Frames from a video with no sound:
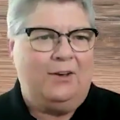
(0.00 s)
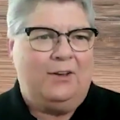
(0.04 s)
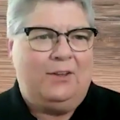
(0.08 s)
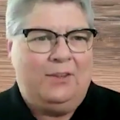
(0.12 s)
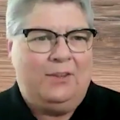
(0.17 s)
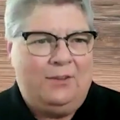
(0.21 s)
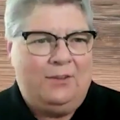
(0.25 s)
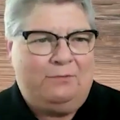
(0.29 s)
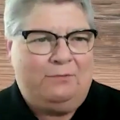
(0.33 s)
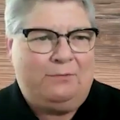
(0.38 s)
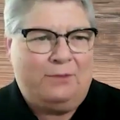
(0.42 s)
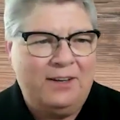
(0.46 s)
on
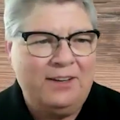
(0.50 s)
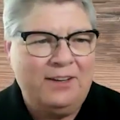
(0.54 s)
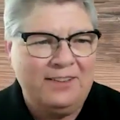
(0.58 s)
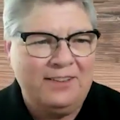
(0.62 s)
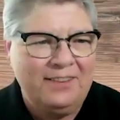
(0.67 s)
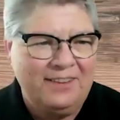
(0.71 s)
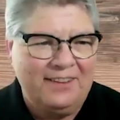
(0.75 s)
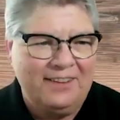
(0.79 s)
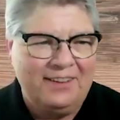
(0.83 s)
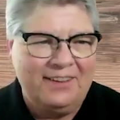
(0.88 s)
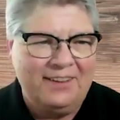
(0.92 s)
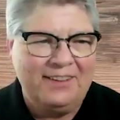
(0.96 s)
the front
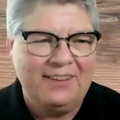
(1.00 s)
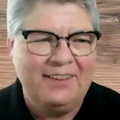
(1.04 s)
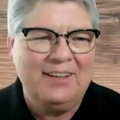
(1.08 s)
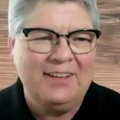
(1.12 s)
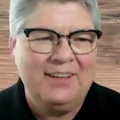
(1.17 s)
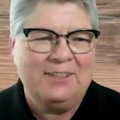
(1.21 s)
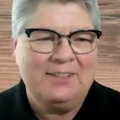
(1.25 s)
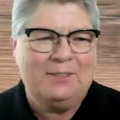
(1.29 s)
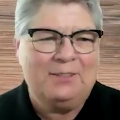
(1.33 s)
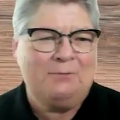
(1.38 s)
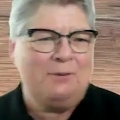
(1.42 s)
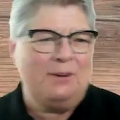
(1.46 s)
line.
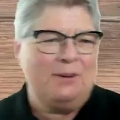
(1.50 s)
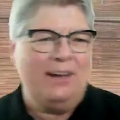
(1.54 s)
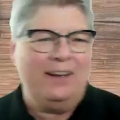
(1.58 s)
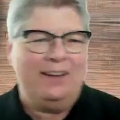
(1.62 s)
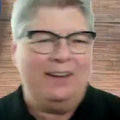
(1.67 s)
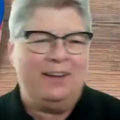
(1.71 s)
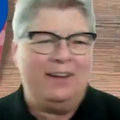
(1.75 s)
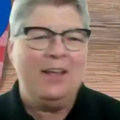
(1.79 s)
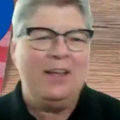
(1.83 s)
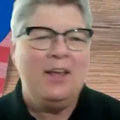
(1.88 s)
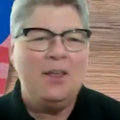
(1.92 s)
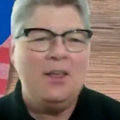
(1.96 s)
That's
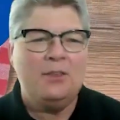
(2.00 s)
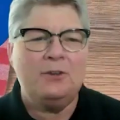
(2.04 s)
why